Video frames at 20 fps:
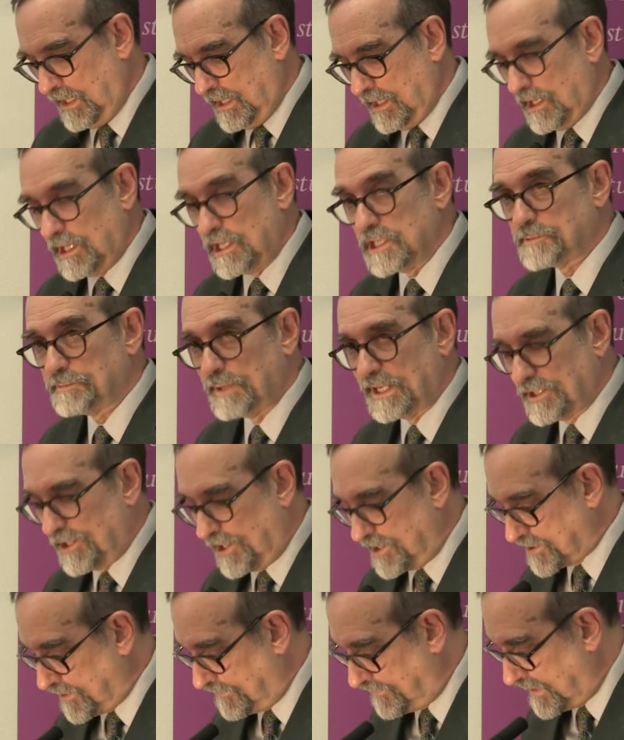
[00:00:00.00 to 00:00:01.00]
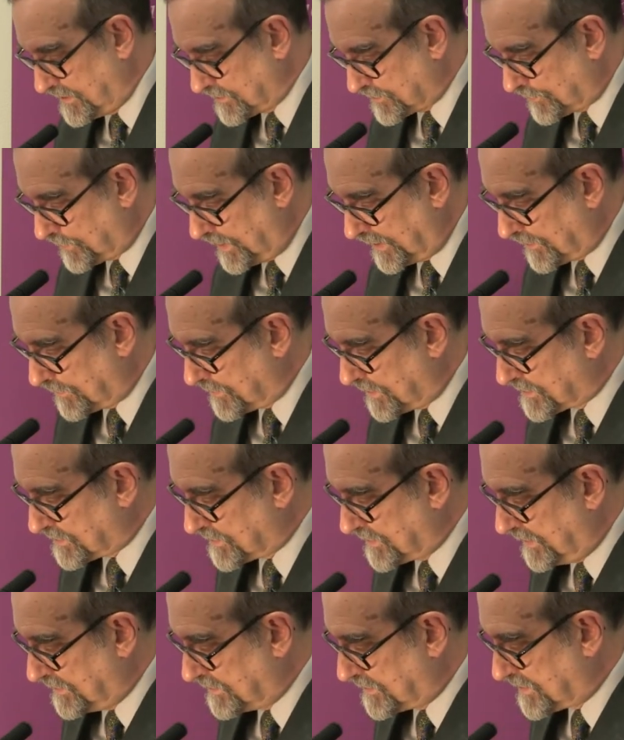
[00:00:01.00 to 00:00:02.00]
It is because of his rigorous
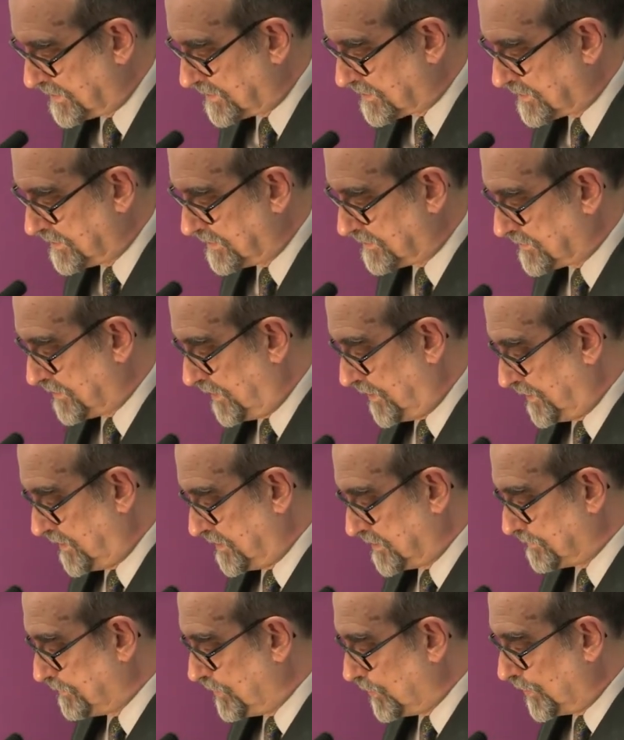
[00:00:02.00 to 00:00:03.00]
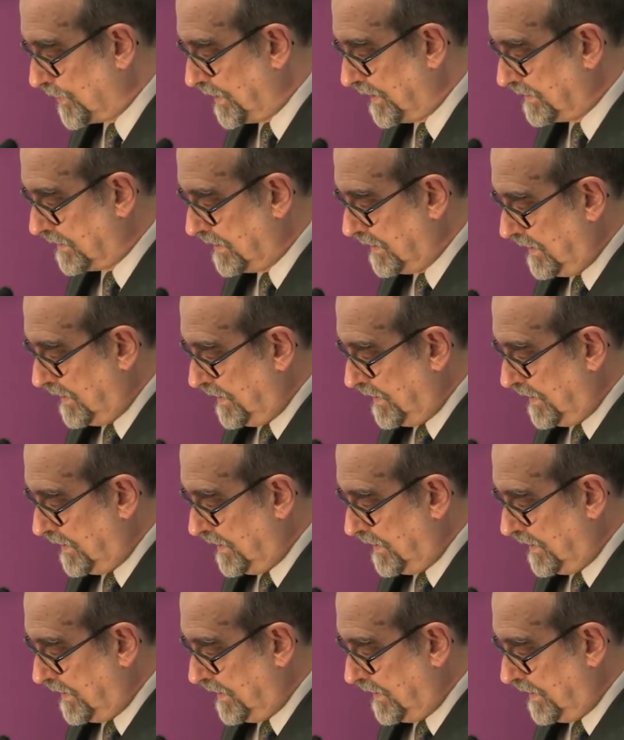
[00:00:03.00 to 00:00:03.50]
insistence on this point